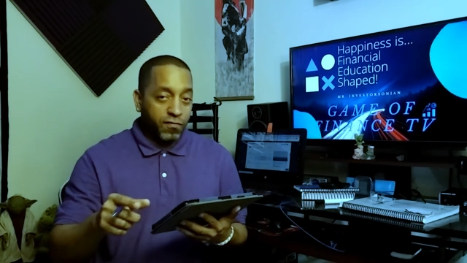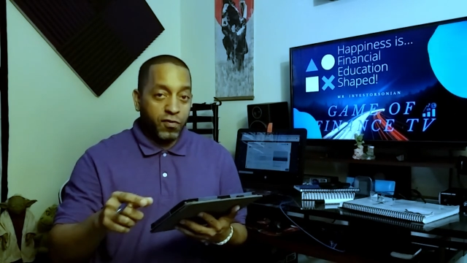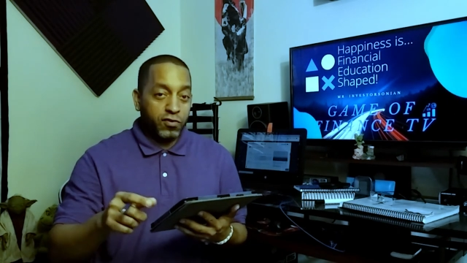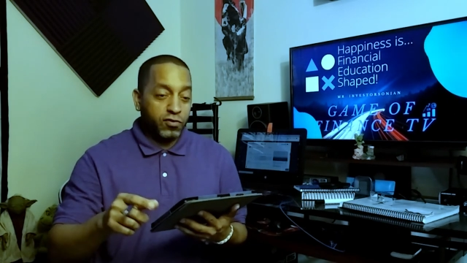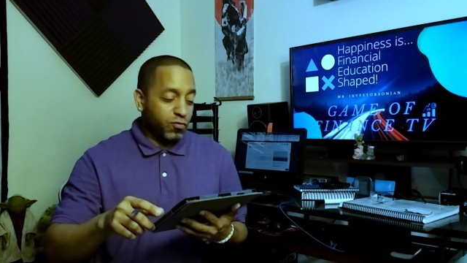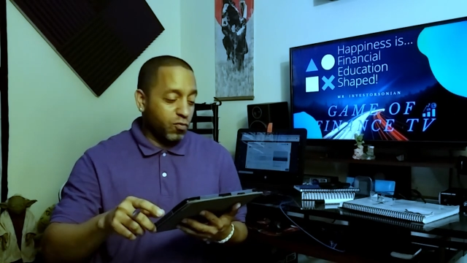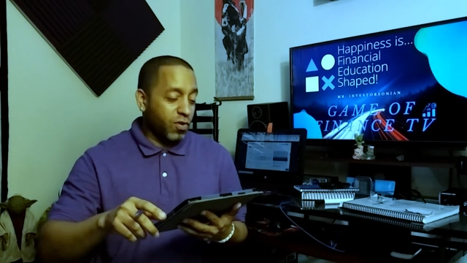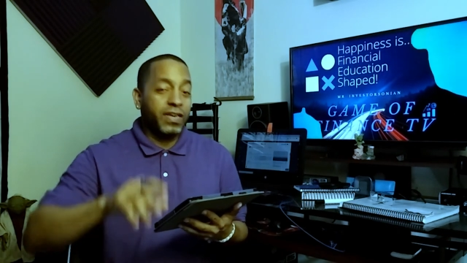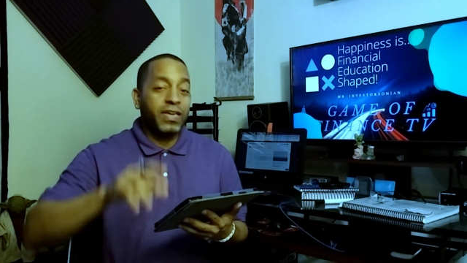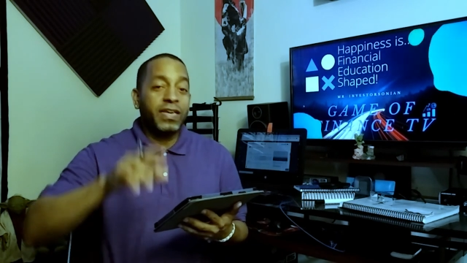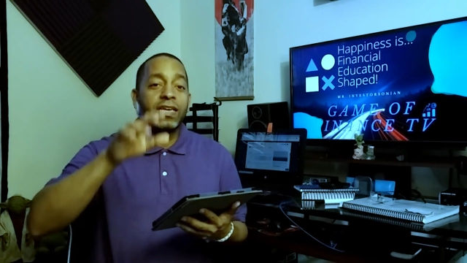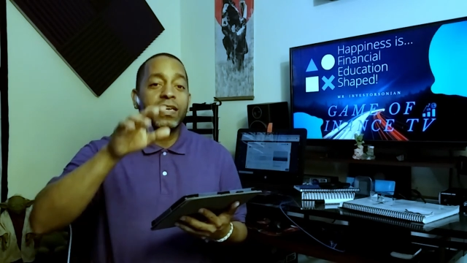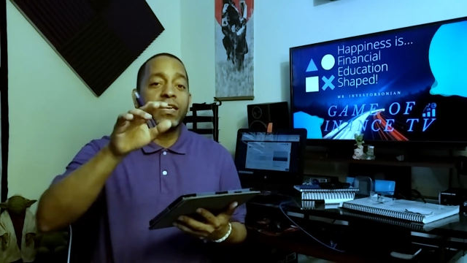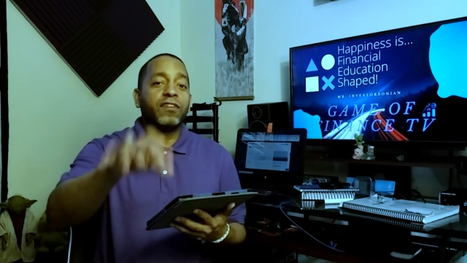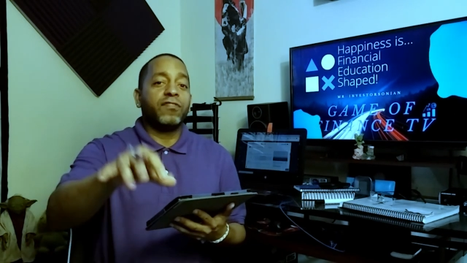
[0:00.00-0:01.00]
First one,
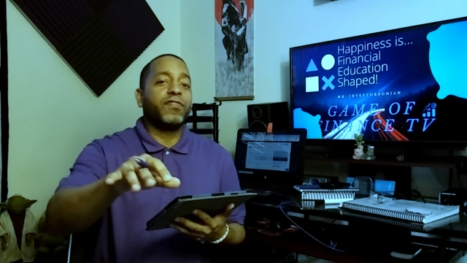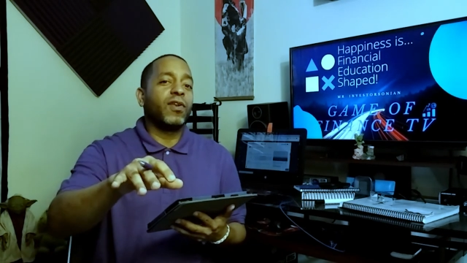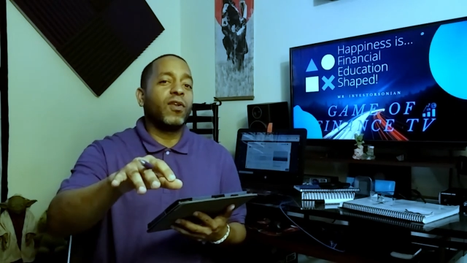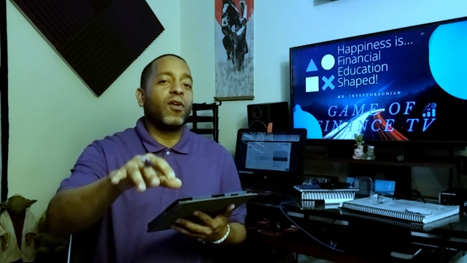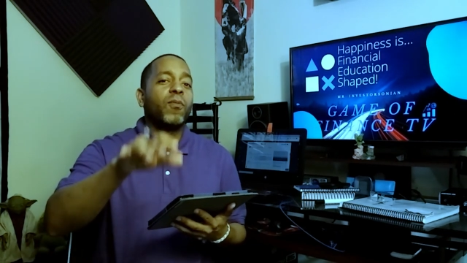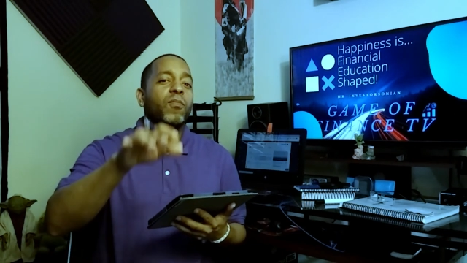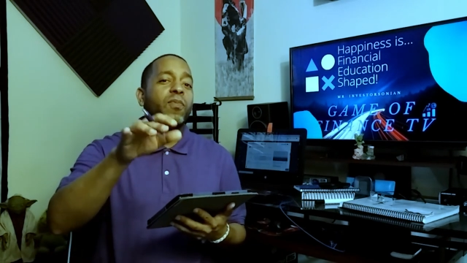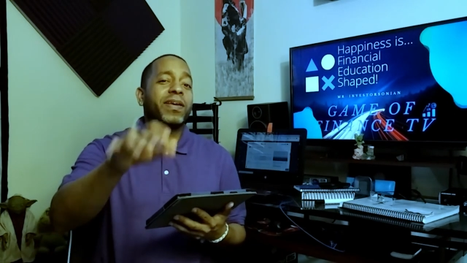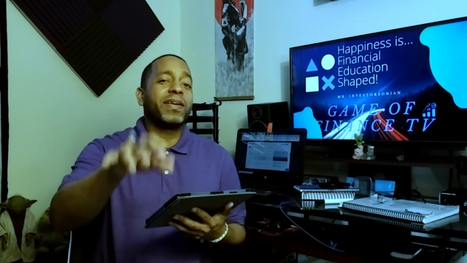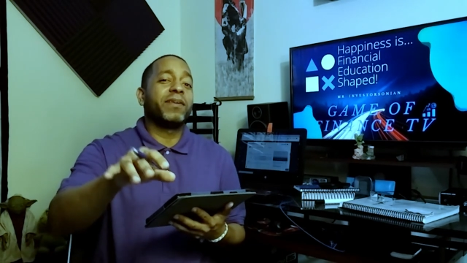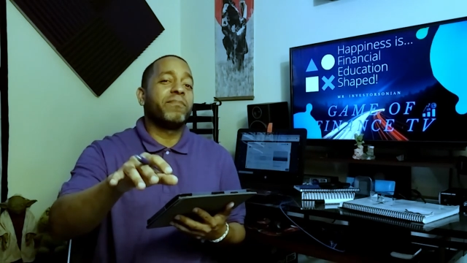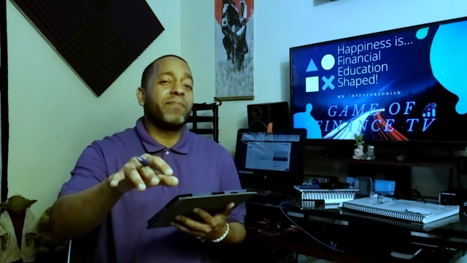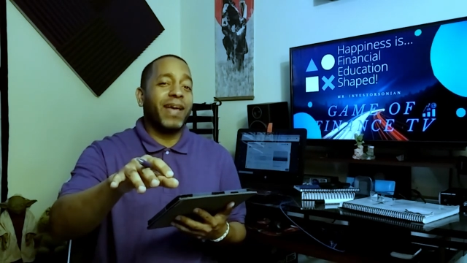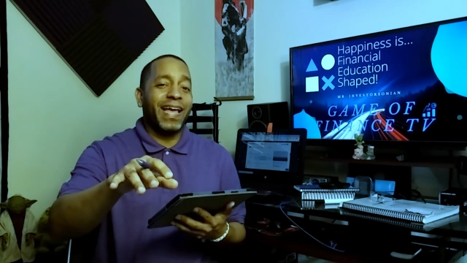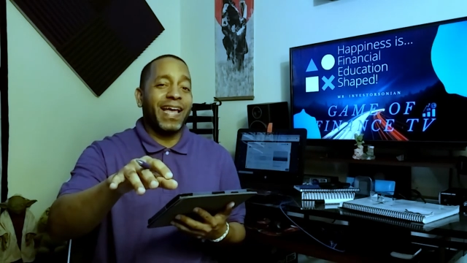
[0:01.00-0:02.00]
if you love
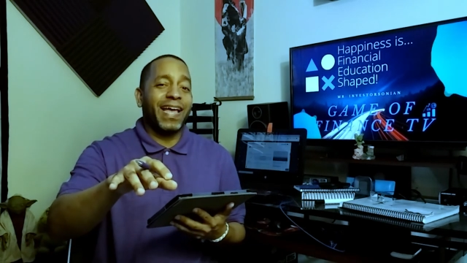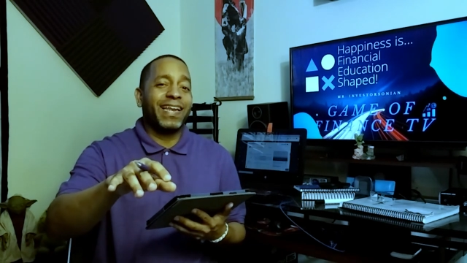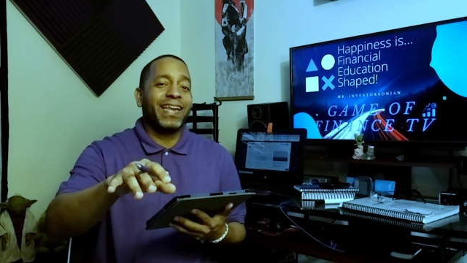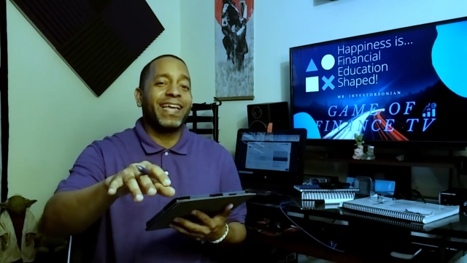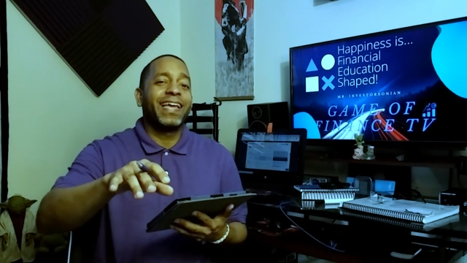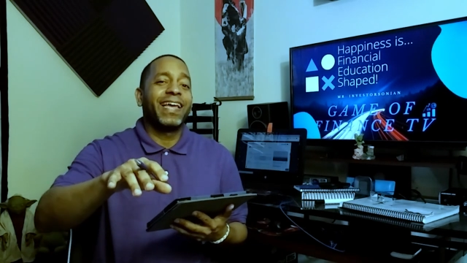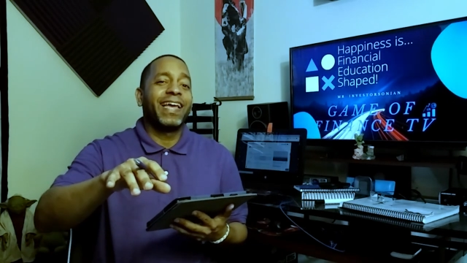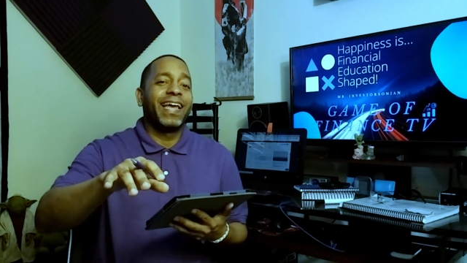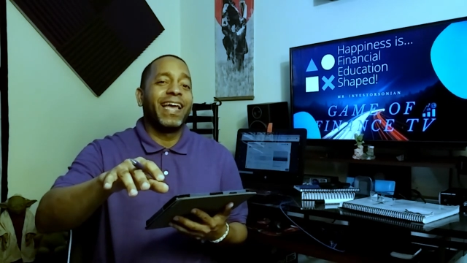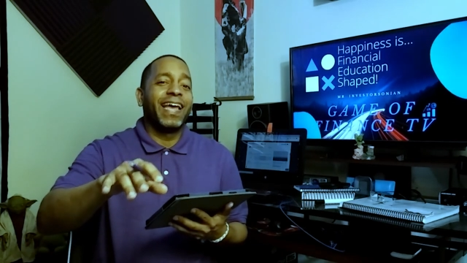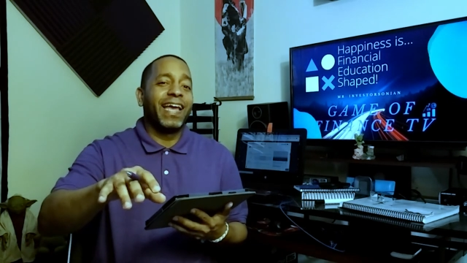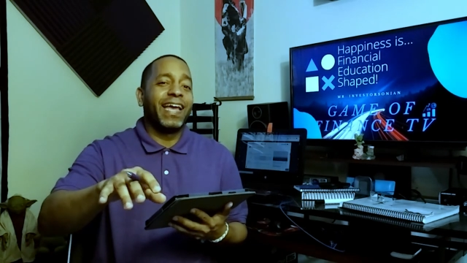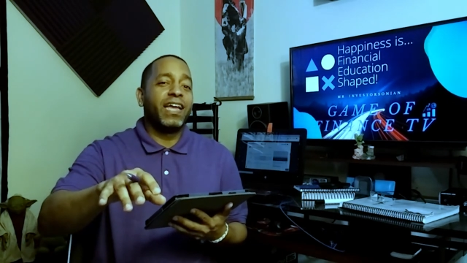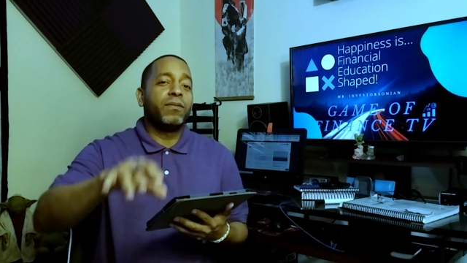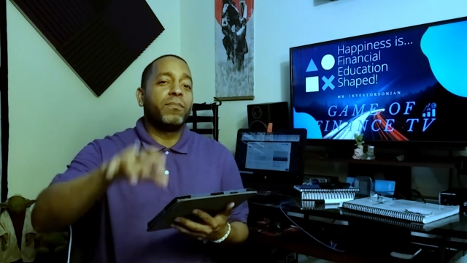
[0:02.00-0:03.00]
Breaking Bad
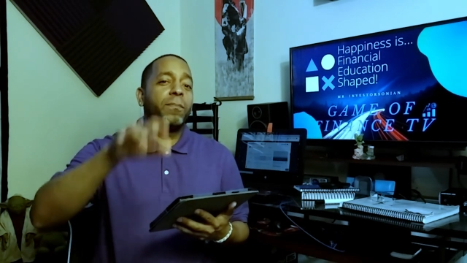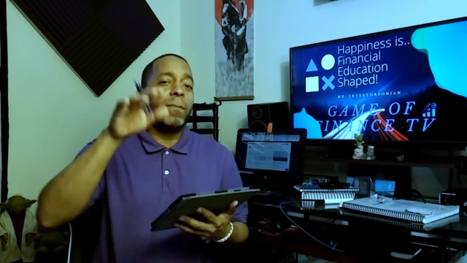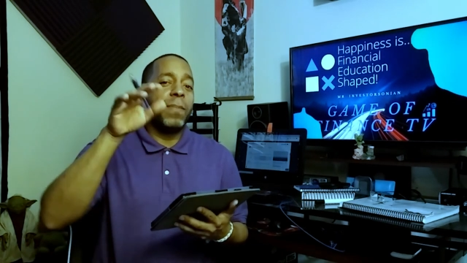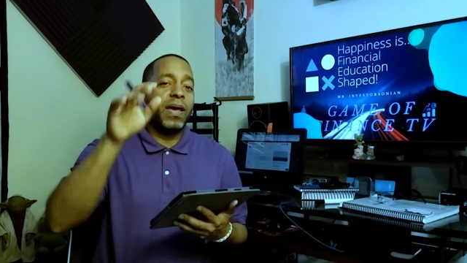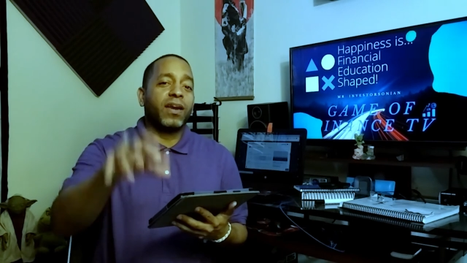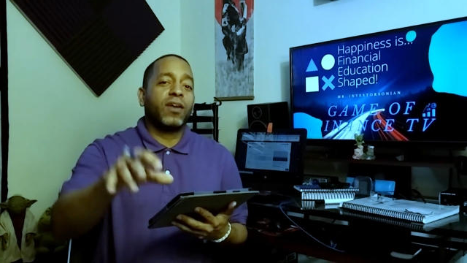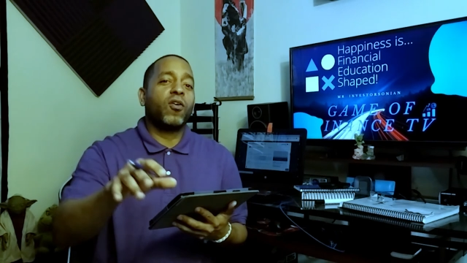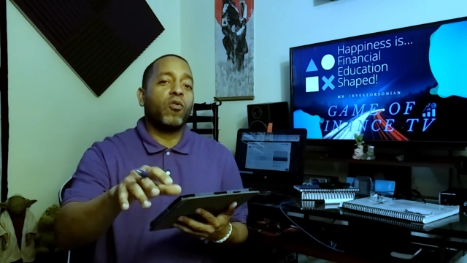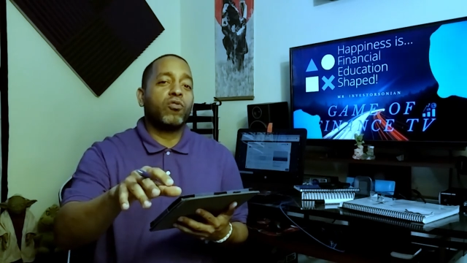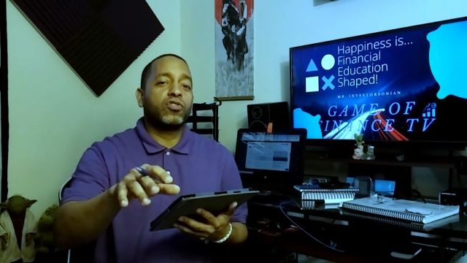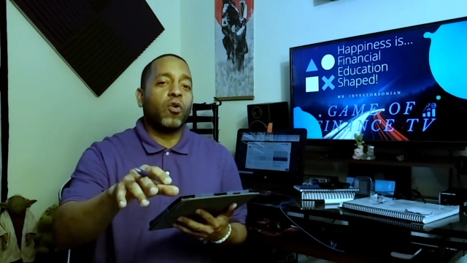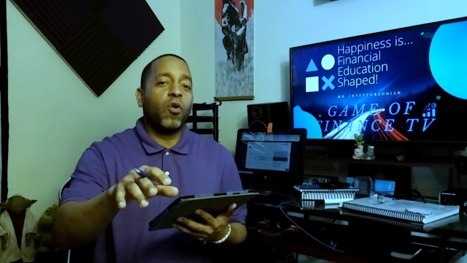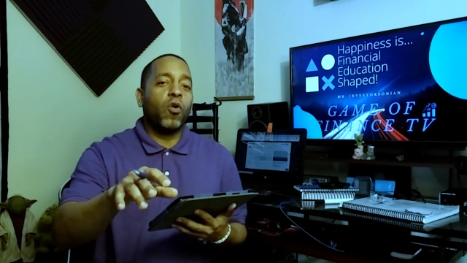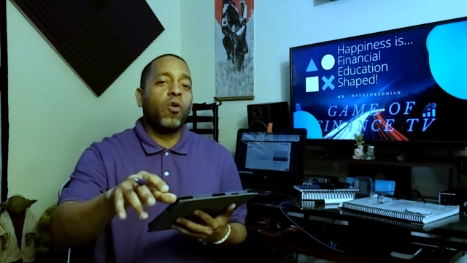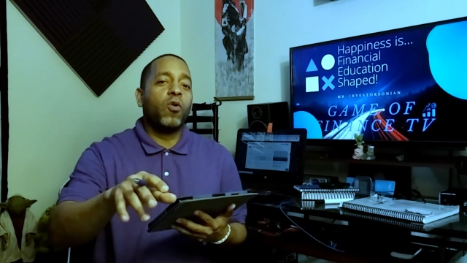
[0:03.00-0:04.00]
and Better Call
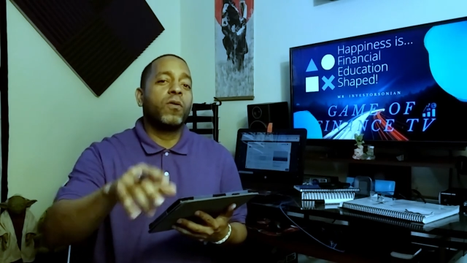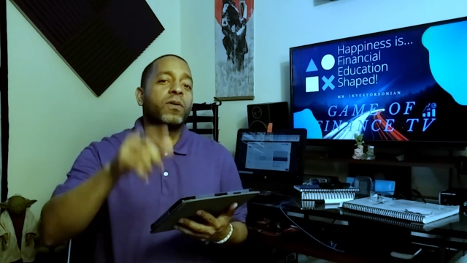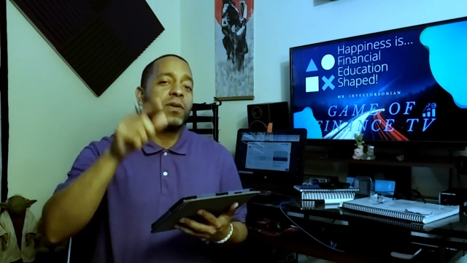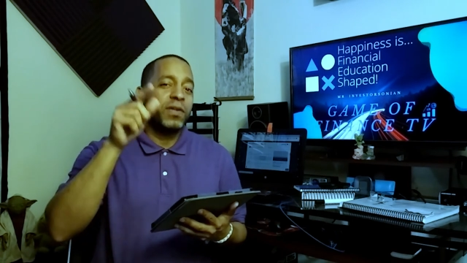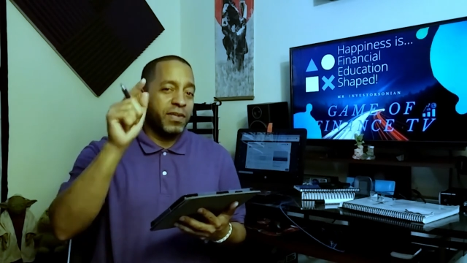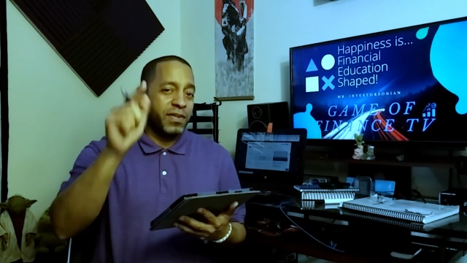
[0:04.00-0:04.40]
Saul,